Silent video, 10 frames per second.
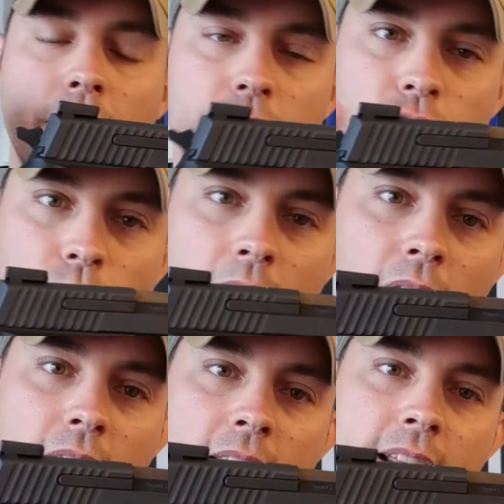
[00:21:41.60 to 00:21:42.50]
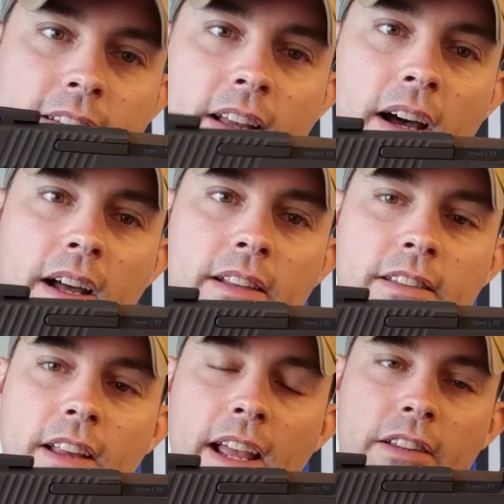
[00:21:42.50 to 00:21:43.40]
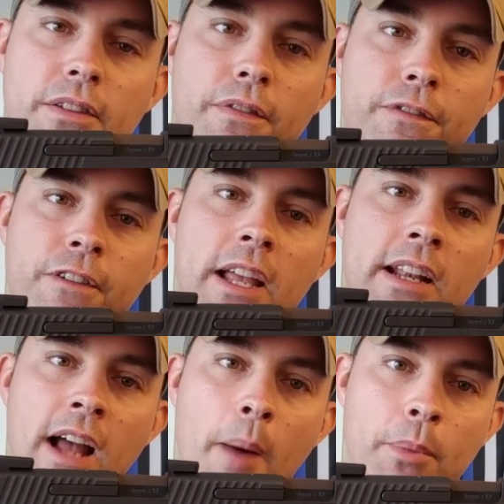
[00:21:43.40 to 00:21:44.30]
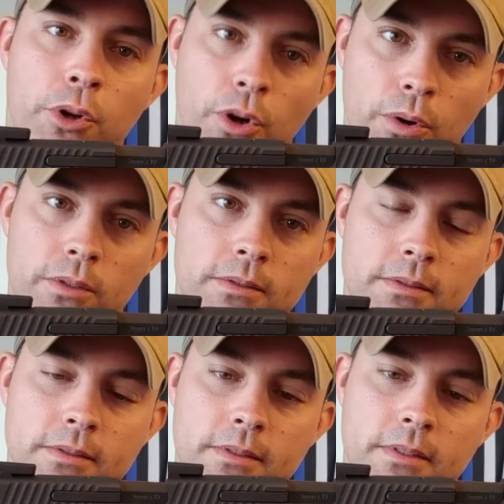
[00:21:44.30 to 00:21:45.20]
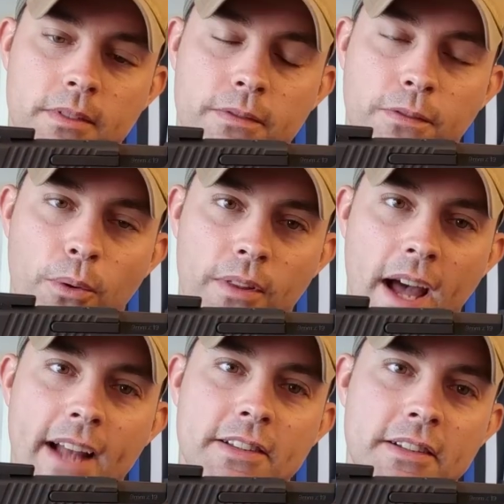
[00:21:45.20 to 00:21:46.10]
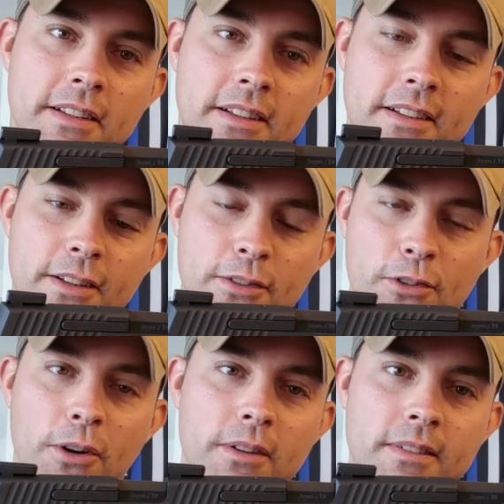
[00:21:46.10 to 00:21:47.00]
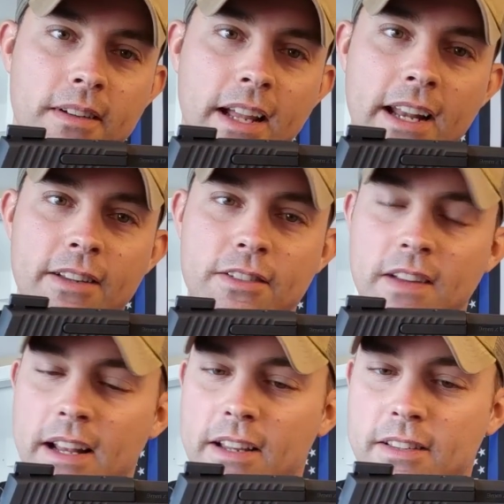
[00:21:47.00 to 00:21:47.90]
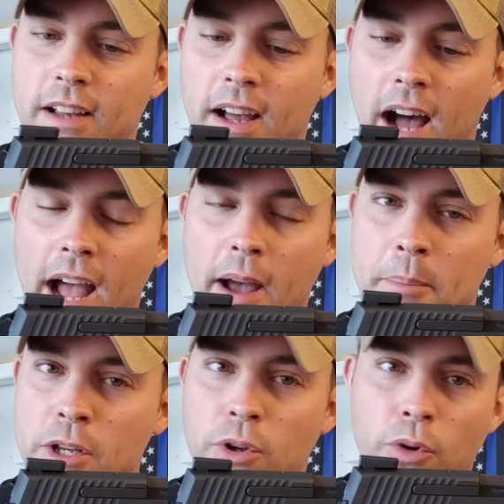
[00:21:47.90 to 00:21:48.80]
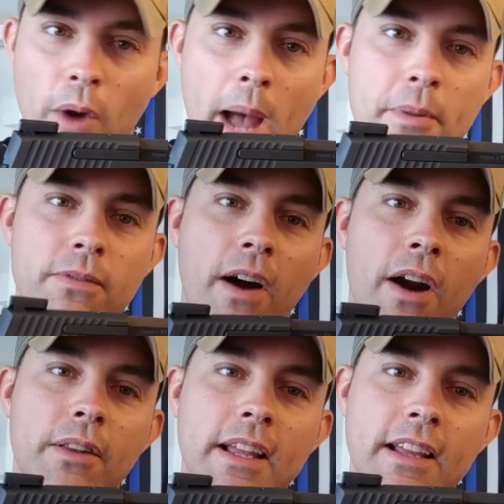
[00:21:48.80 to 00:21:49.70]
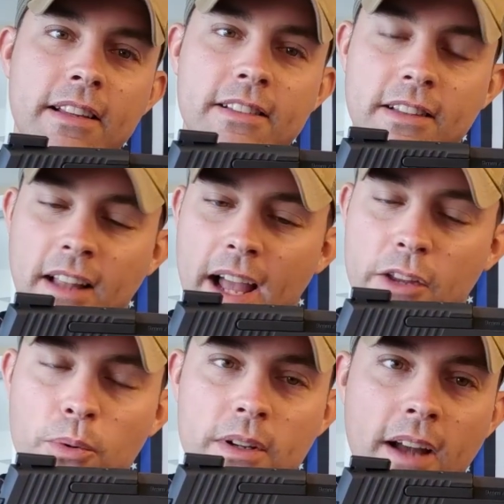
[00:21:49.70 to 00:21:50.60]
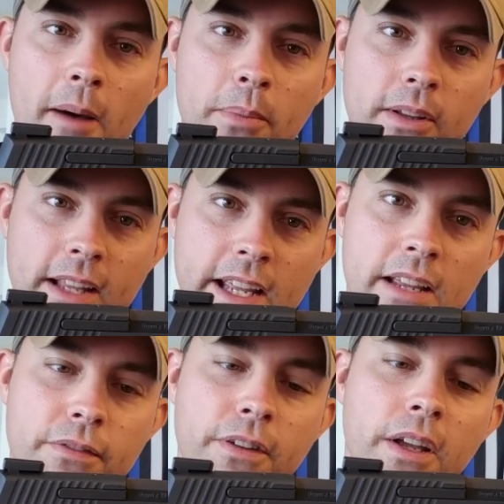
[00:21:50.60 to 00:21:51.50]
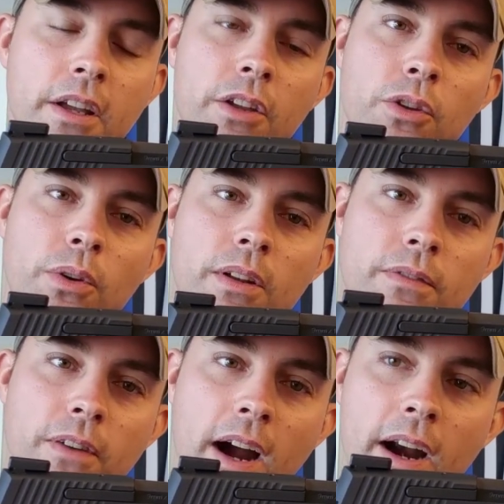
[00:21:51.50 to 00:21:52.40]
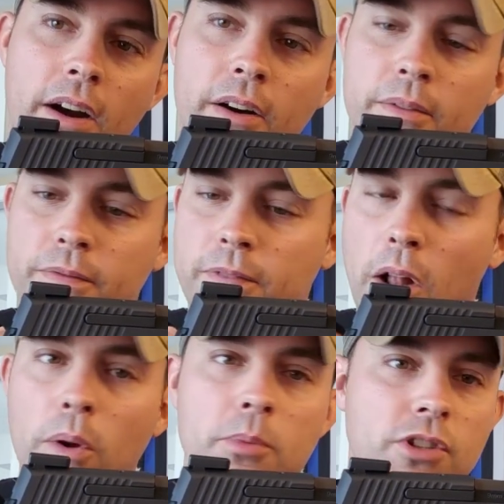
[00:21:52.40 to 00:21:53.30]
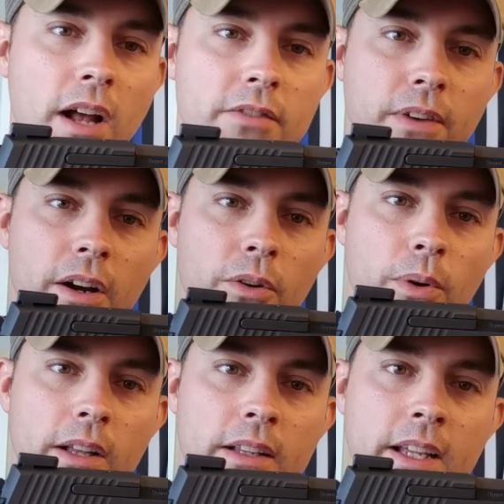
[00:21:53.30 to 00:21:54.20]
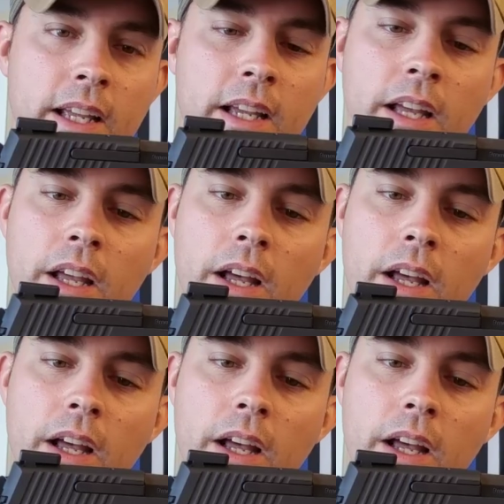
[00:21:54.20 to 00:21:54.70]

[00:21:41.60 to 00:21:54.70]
the trigger in these guns is phenomenal for that concern. It is. I mean, you can rapid fire these like you would not believe. You can fire follow-up shots very quickly.